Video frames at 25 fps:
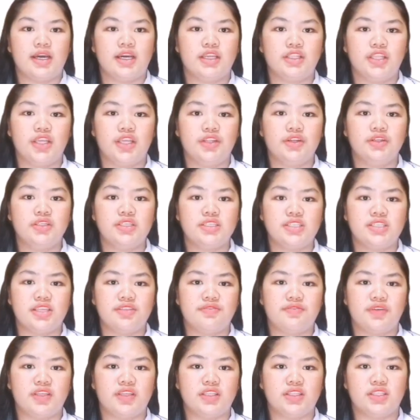Another
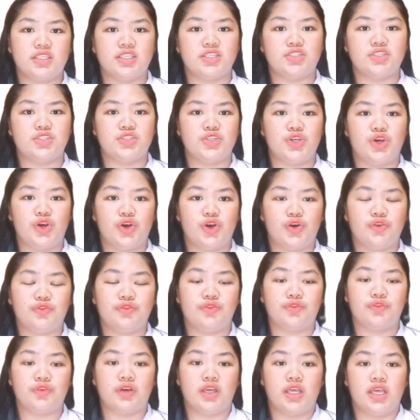disadvantage of
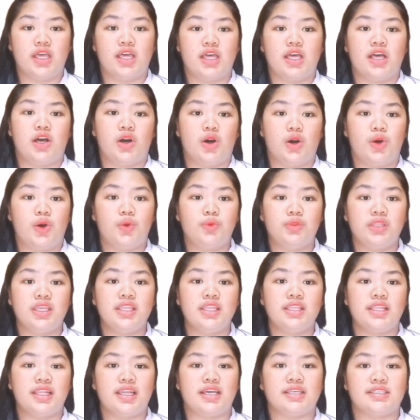
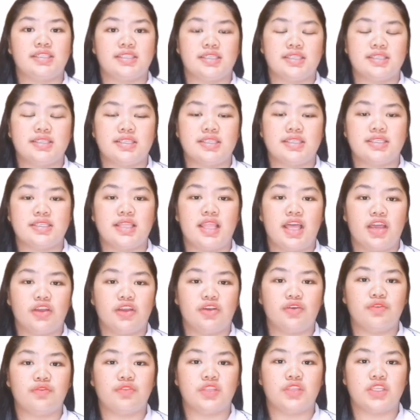online classes is lack
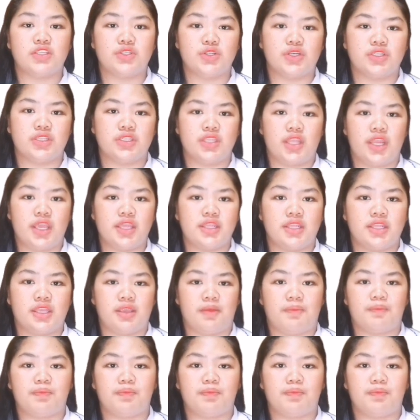of teacher training.